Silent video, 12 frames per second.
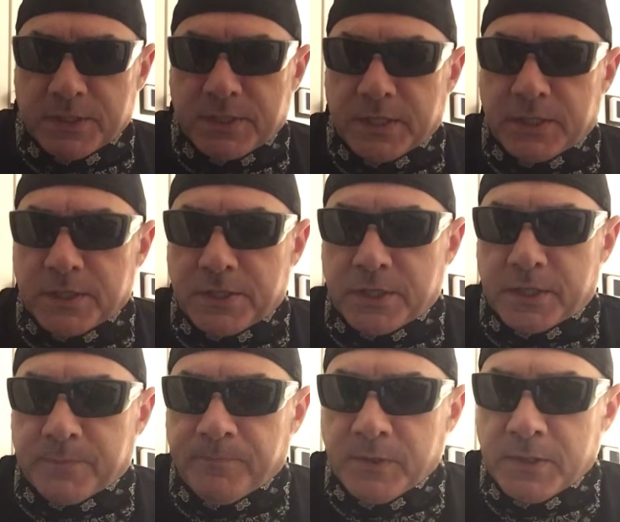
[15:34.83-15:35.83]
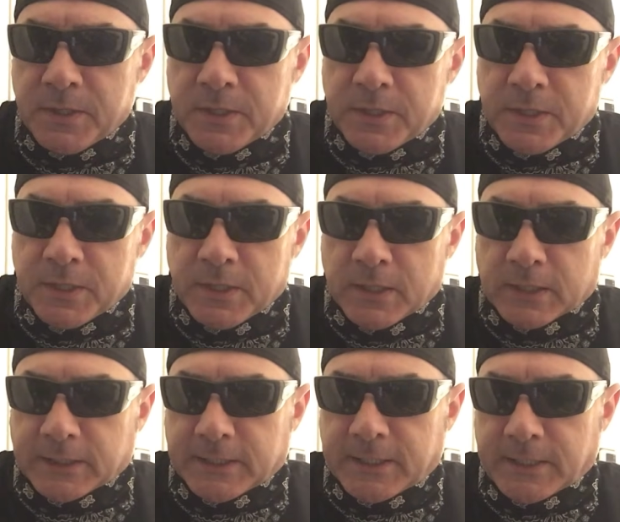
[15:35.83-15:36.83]
signature.
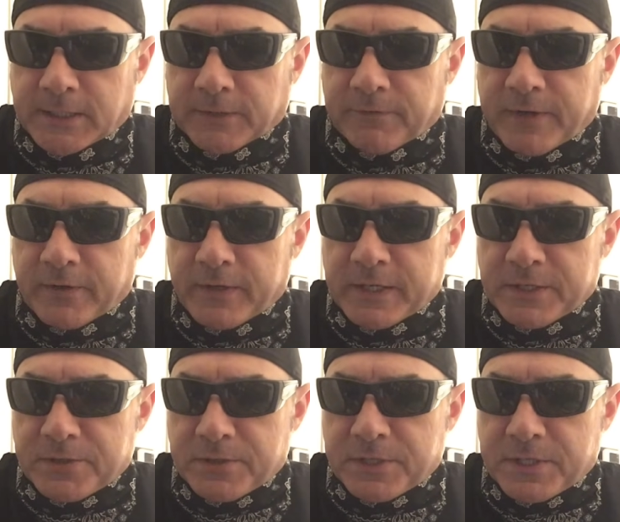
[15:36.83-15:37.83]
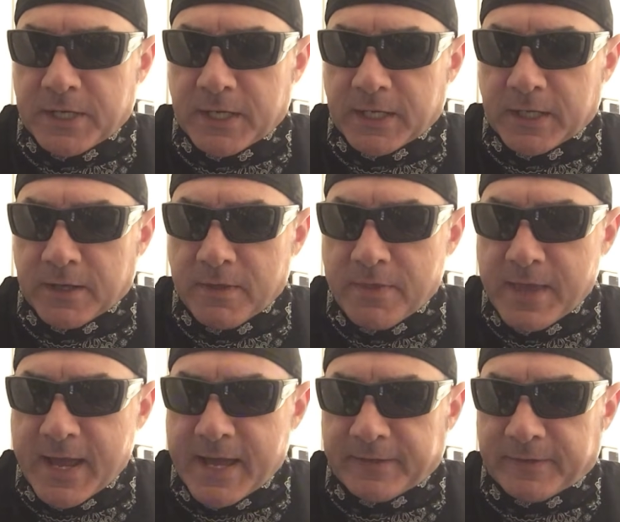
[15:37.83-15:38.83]
Very interesting
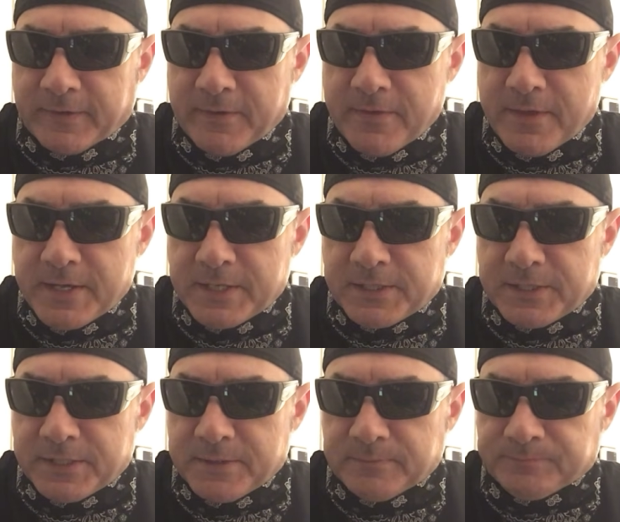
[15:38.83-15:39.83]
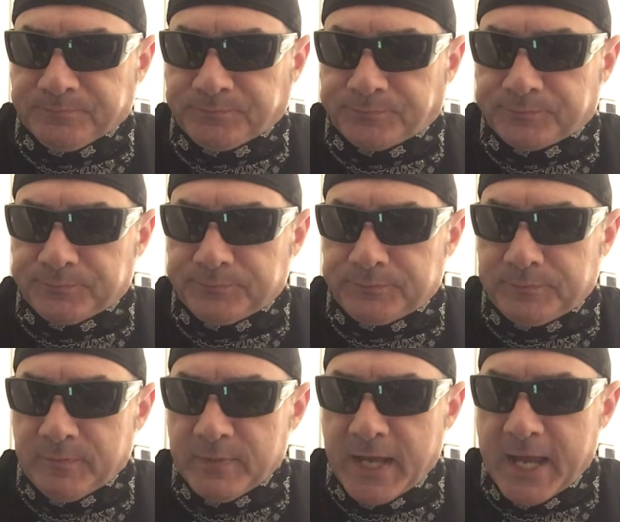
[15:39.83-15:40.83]
that this
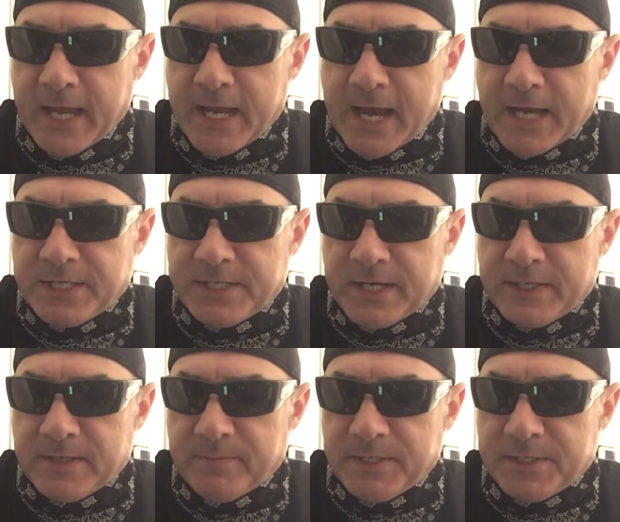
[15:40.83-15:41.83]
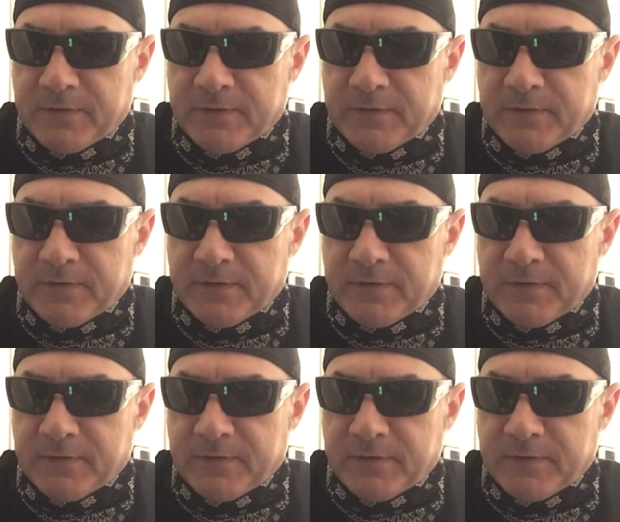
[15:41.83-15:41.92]
AI sent him this